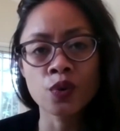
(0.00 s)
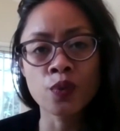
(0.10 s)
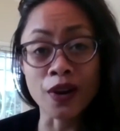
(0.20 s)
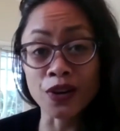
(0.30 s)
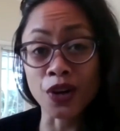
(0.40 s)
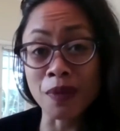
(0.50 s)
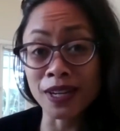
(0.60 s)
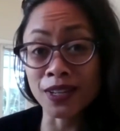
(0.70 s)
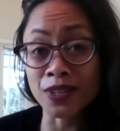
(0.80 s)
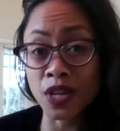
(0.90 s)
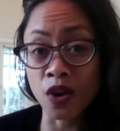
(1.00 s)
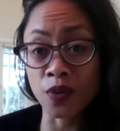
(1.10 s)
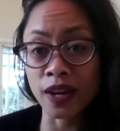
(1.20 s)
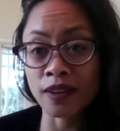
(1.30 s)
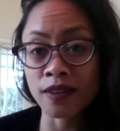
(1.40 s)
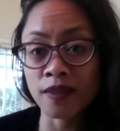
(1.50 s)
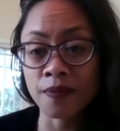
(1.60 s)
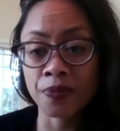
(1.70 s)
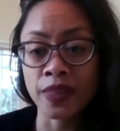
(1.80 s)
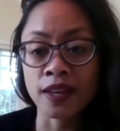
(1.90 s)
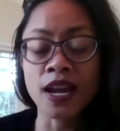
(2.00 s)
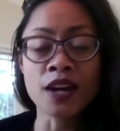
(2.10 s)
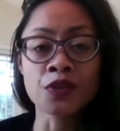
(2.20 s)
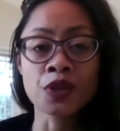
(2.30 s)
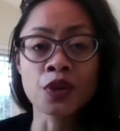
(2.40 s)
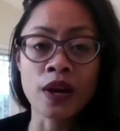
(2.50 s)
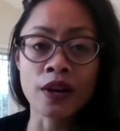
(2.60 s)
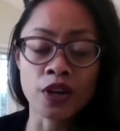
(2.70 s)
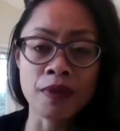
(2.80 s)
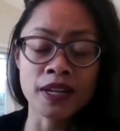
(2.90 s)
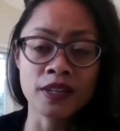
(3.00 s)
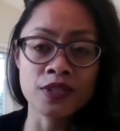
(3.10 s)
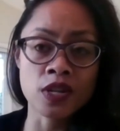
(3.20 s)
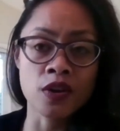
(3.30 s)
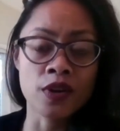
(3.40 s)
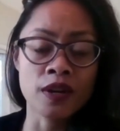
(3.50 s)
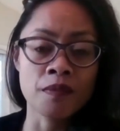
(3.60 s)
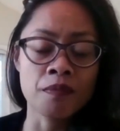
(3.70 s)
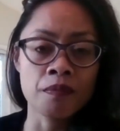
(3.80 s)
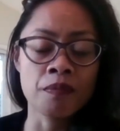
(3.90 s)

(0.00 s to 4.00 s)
where your money is going, not only where your money is going,